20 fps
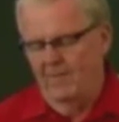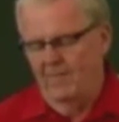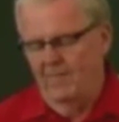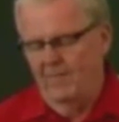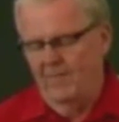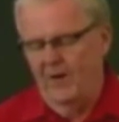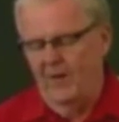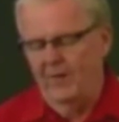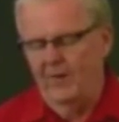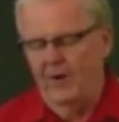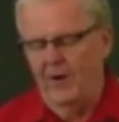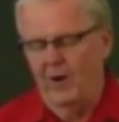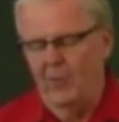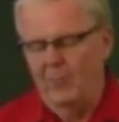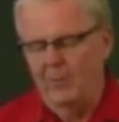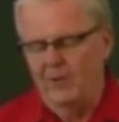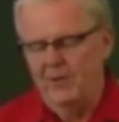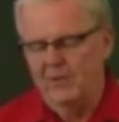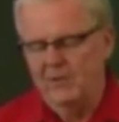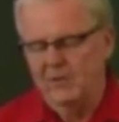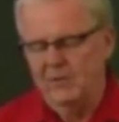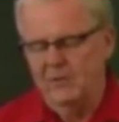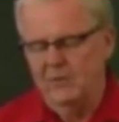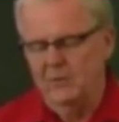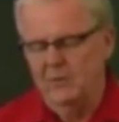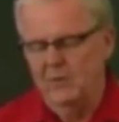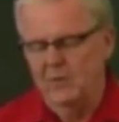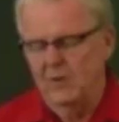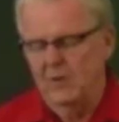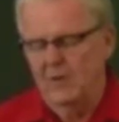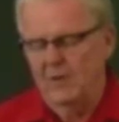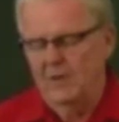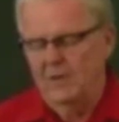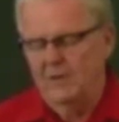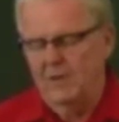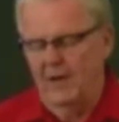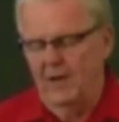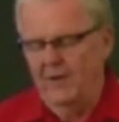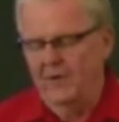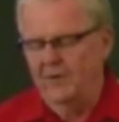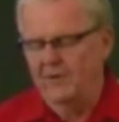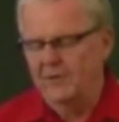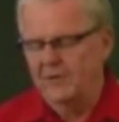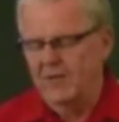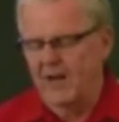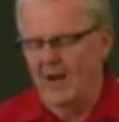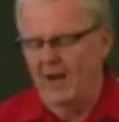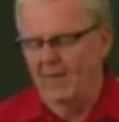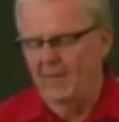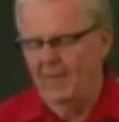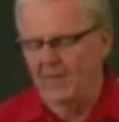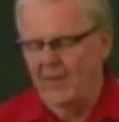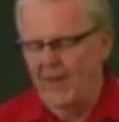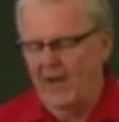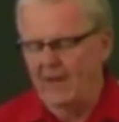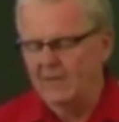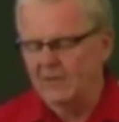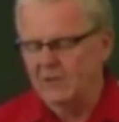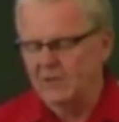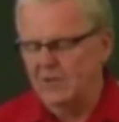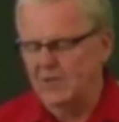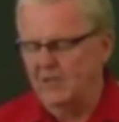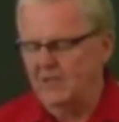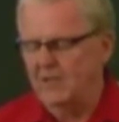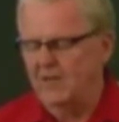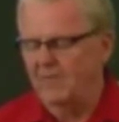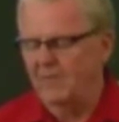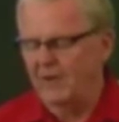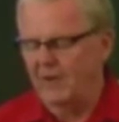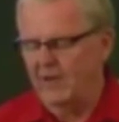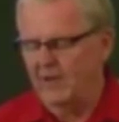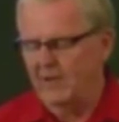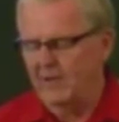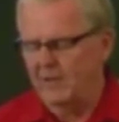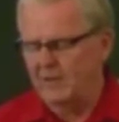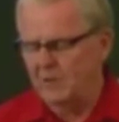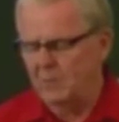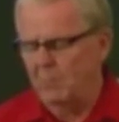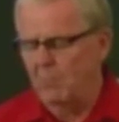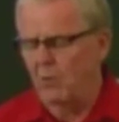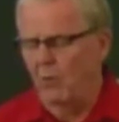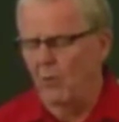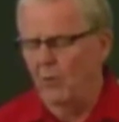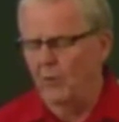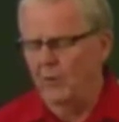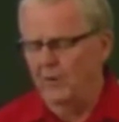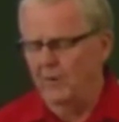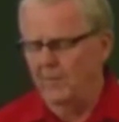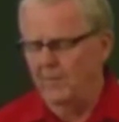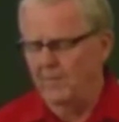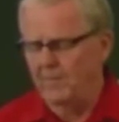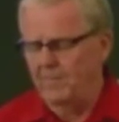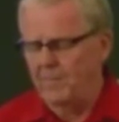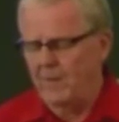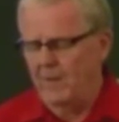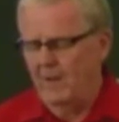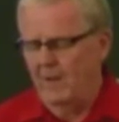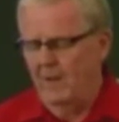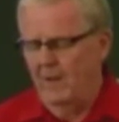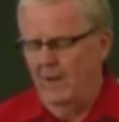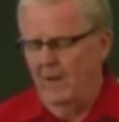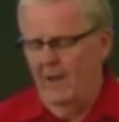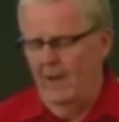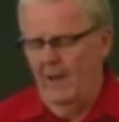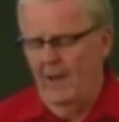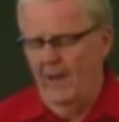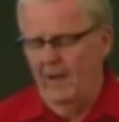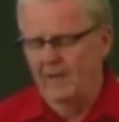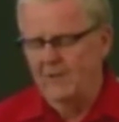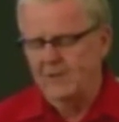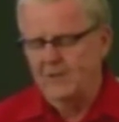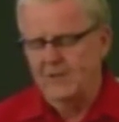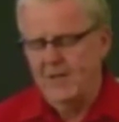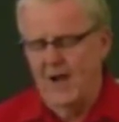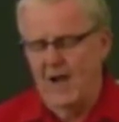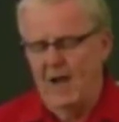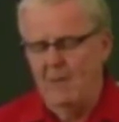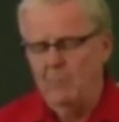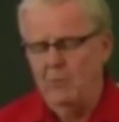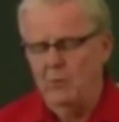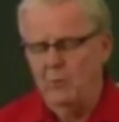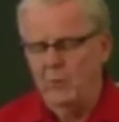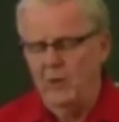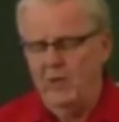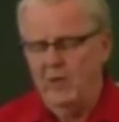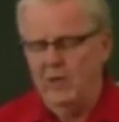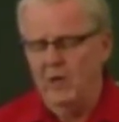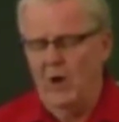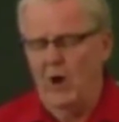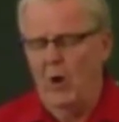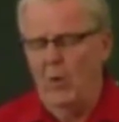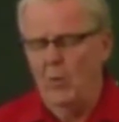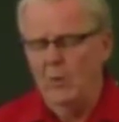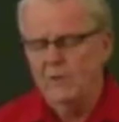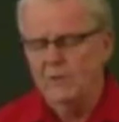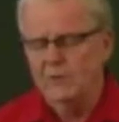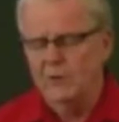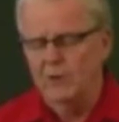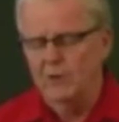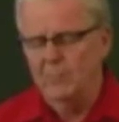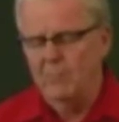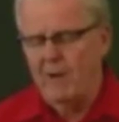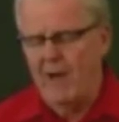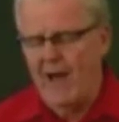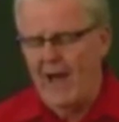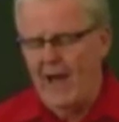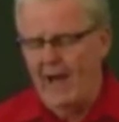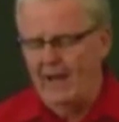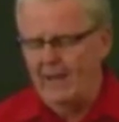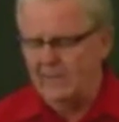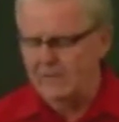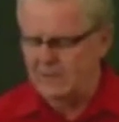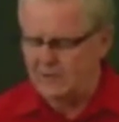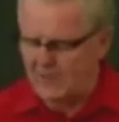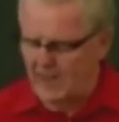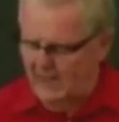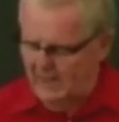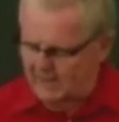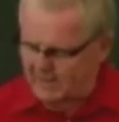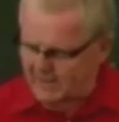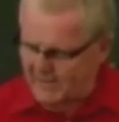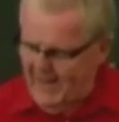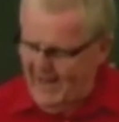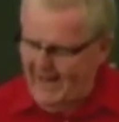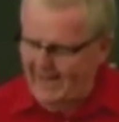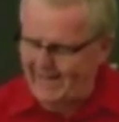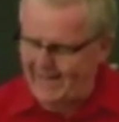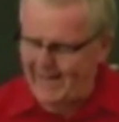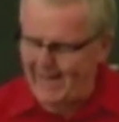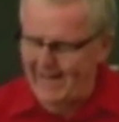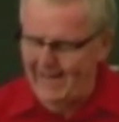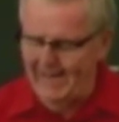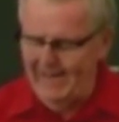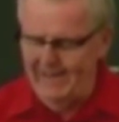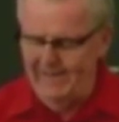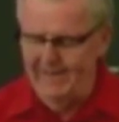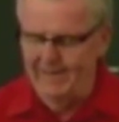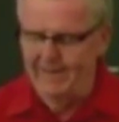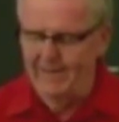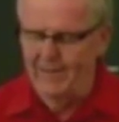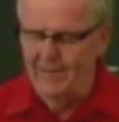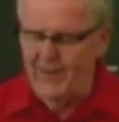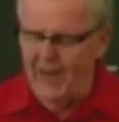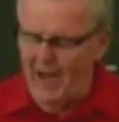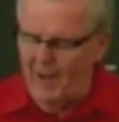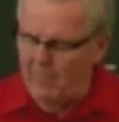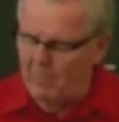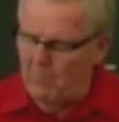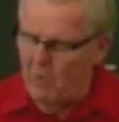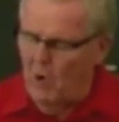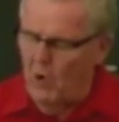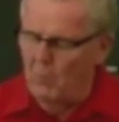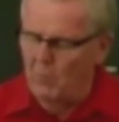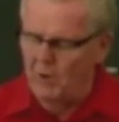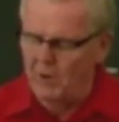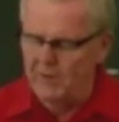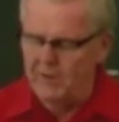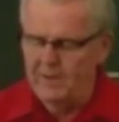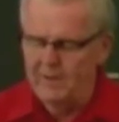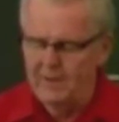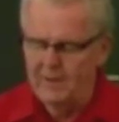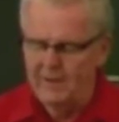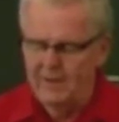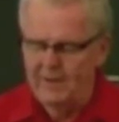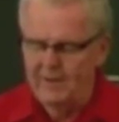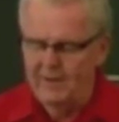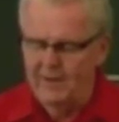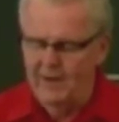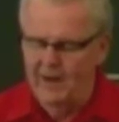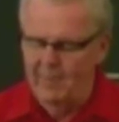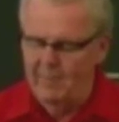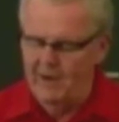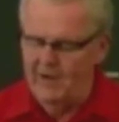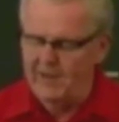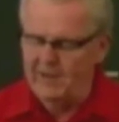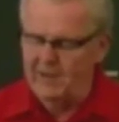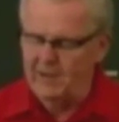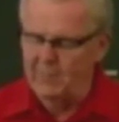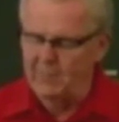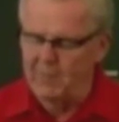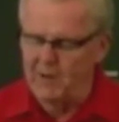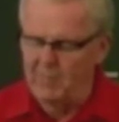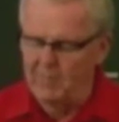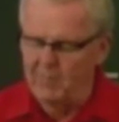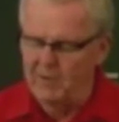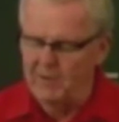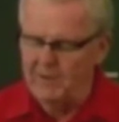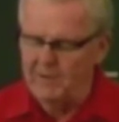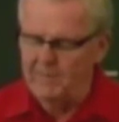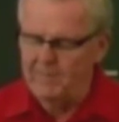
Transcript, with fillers: Father, help us to to understand that that is significant, it's important. And it's a time when we can always look back and say, it's that day, that moment that I made a commitment.